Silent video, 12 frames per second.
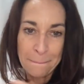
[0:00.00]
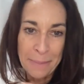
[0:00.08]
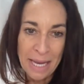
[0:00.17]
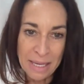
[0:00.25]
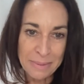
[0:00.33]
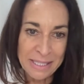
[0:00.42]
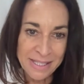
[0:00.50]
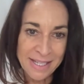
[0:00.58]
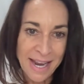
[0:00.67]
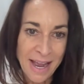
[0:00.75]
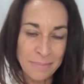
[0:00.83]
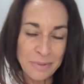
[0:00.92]
Baby
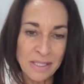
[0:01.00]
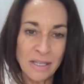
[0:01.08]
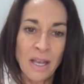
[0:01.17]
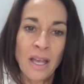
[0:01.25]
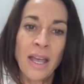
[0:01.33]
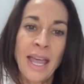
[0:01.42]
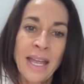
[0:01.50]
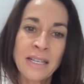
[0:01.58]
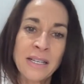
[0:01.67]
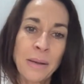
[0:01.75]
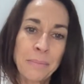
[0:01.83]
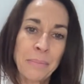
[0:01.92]
steps
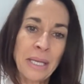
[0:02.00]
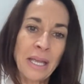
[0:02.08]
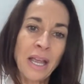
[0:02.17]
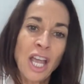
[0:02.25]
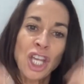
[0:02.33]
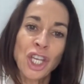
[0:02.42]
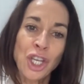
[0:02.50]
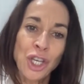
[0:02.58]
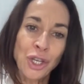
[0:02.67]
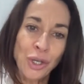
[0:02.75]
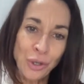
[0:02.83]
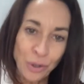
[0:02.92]
end up being
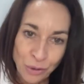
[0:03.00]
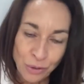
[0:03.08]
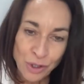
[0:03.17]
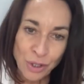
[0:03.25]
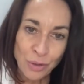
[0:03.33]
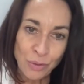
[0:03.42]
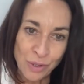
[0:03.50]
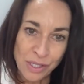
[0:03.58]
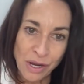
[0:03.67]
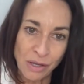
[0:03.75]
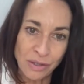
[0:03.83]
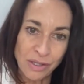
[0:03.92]
huge
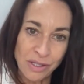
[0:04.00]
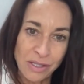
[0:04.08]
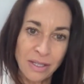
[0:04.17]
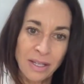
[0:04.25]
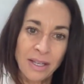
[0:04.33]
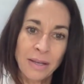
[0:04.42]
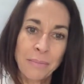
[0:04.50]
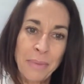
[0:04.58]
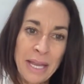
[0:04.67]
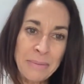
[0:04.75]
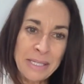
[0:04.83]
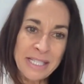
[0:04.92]
results.
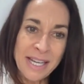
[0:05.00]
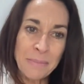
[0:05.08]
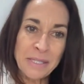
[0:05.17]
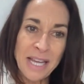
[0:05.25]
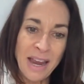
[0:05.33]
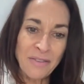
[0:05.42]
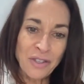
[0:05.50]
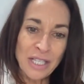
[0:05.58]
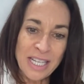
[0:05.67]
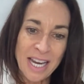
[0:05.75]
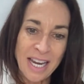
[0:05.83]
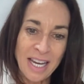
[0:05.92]
Baby steps
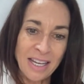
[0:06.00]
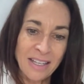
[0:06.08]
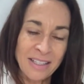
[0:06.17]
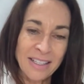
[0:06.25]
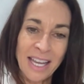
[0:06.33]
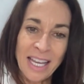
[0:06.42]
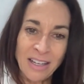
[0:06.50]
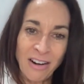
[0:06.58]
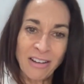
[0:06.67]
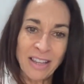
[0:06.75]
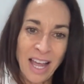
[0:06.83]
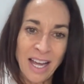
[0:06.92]
every day in
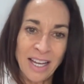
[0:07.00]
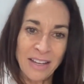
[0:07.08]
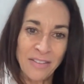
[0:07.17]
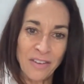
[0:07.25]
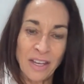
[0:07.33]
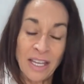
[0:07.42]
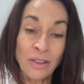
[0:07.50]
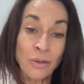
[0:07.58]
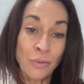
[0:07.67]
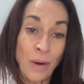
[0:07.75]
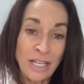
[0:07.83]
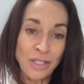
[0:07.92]
our life in
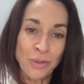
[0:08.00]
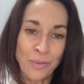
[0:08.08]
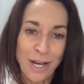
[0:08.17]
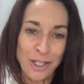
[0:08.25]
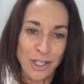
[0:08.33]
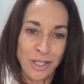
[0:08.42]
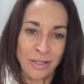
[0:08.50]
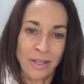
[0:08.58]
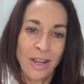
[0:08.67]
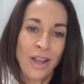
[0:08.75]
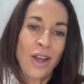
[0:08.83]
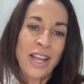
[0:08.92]
the right
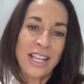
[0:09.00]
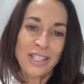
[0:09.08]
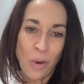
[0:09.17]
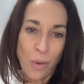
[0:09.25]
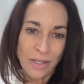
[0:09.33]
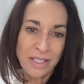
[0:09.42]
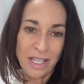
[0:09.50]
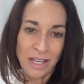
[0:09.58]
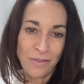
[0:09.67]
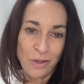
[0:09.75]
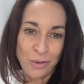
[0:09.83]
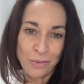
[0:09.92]
direction is going to
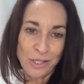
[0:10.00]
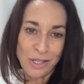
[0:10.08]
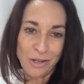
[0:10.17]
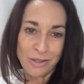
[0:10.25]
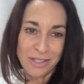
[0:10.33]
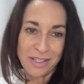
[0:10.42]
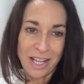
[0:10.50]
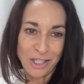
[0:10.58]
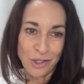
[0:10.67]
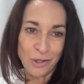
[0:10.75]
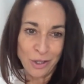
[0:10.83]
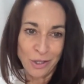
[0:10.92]
give you the results
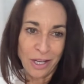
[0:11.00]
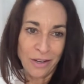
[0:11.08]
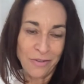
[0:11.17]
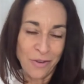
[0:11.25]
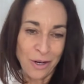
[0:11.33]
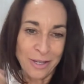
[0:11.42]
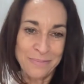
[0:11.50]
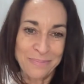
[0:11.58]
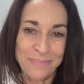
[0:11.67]
that you're looking for.